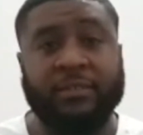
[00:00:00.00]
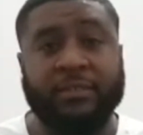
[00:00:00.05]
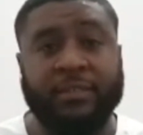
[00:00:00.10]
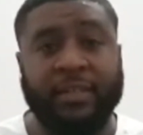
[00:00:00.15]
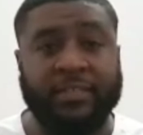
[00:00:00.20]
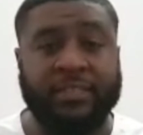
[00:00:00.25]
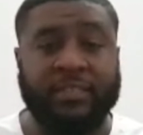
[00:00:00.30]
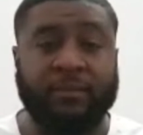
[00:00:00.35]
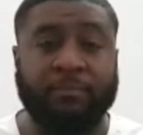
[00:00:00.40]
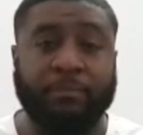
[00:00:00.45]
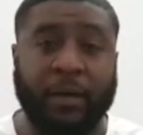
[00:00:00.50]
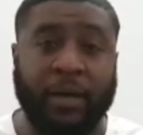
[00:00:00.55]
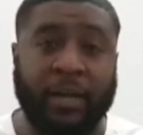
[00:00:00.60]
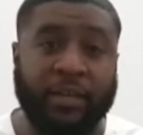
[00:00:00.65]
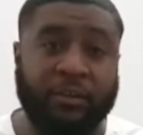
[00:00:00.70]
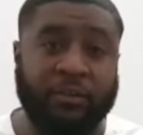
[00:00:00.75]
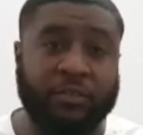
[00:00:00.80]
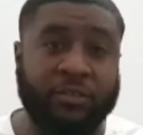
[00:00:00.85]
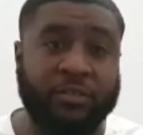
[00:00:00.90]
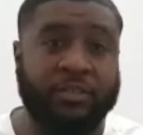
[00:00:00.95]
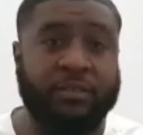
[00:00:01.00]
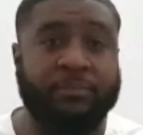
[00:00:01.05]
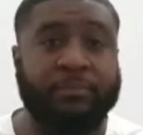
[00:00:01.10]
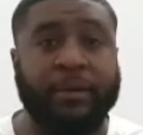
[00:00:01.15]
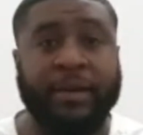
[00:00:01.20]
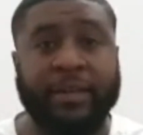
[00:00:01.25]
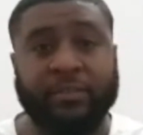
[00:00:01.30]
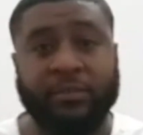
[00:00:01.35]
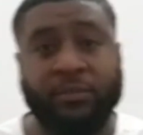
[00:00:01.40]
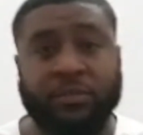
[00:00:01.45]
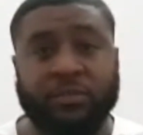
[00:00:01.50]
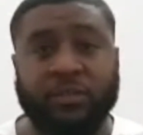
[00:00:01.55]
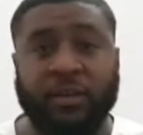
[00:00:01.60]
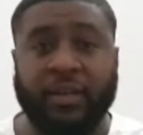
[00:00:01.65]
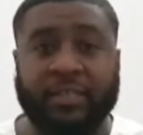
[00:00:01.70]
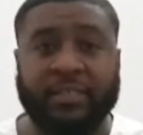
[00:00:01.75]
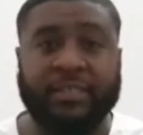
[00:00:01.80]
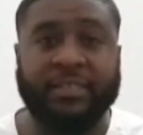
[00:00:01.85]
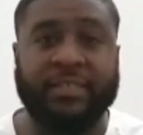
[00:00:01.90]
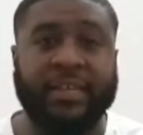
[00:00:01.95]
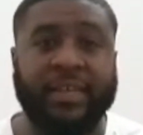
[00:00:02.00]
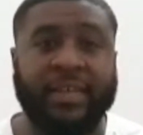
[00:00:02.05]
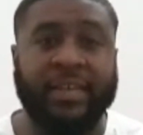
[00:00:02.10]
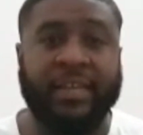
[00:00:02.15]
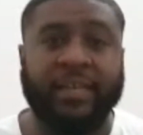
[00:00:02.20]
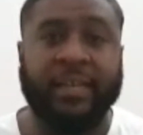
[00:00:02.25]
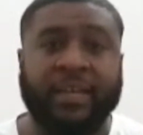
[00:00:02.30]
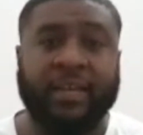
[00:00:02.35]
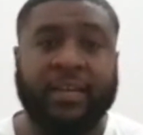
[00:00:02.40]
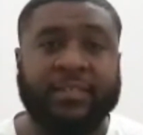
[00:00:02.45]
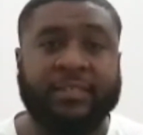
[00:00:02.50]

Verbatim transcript: than Tobias. Tobias started today.